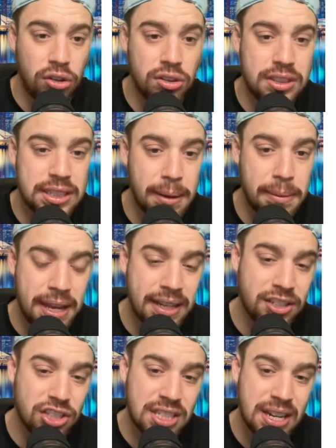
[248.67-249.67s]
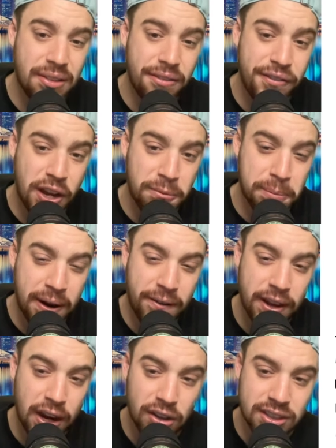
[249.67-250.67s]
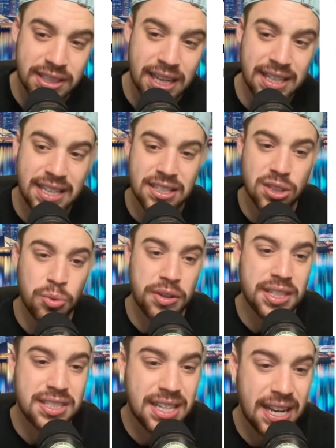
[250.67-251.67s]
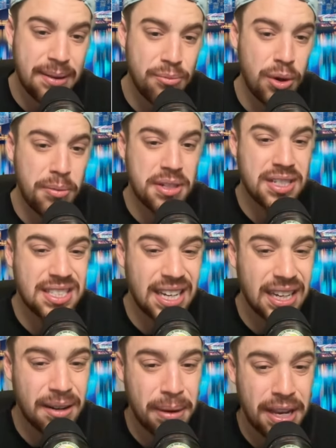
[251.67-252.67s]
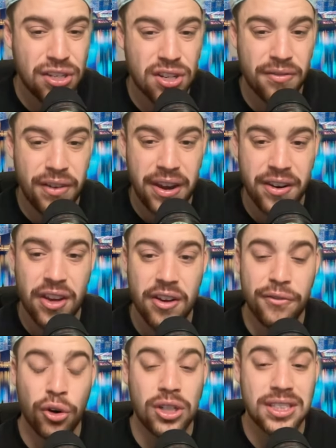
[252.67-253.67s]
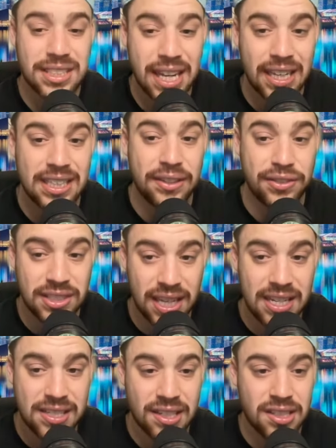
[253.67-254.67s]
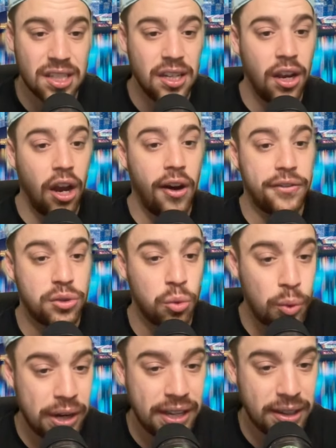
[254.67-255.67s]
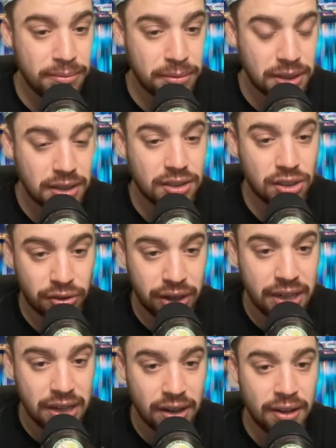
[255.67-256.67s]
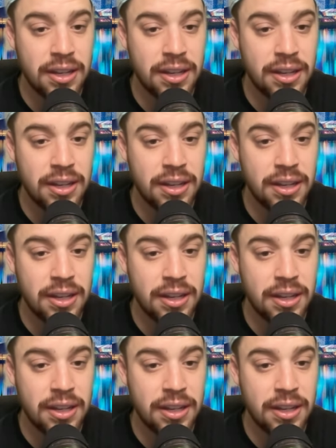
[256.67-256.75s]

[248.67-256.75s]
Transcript: Sabalenka, she's now the third player in the last 10 years to win the same women's single major event for consecutive seasons, after Williams, Serena